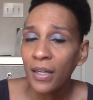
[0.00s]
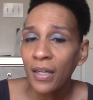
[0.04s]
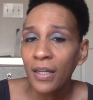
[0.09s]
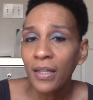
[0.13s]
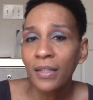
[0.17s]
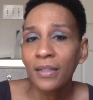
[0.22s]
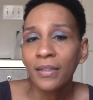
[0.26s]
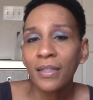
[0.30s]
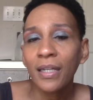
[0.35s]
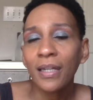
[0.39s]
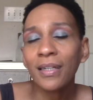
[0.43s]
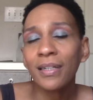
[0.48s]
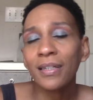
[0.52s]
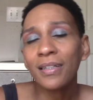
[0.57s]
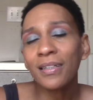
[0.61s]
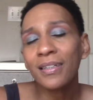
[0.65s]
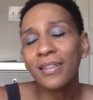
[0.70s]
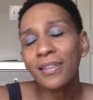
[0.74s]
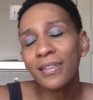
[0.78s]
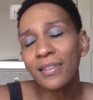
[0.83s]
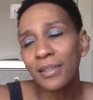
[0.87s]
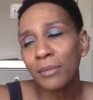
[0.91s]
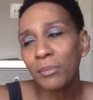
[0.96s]
that
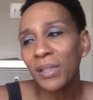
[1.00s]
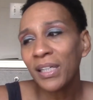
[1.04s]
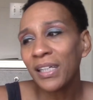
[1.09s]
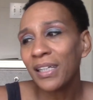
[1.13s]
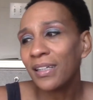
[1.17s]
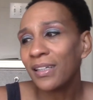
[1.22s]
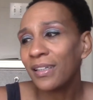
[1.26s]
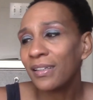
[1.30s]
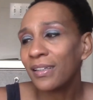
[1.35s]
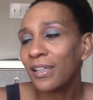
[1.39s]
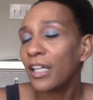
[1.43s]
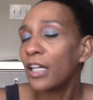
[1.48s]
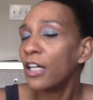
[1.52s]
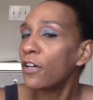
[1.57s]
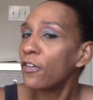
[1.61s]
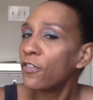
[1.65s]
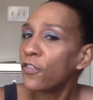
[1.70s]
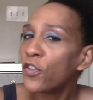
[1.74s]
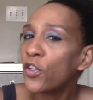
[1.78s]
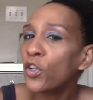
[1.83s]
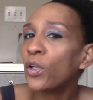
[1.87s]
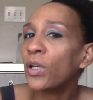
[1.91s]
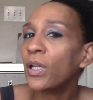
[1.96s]
is, if
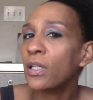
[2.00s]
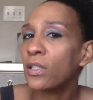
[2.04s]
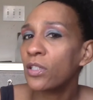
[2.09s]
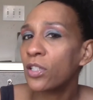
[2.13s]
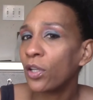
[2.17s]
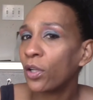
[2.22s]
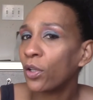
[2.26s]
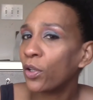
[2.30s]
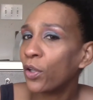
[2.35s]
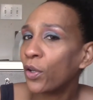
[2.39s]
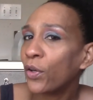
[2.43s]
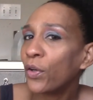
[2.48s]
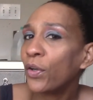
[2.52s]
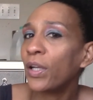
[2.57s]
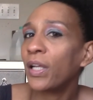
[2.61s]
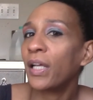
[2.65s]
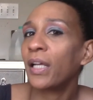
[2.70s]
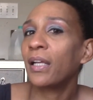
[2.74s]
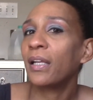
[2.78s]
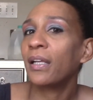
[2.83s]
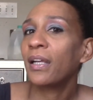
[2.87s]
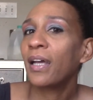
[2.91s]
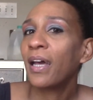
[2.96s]
you're into
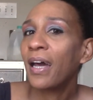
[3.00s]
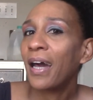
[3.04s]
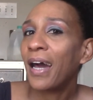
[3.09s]
learning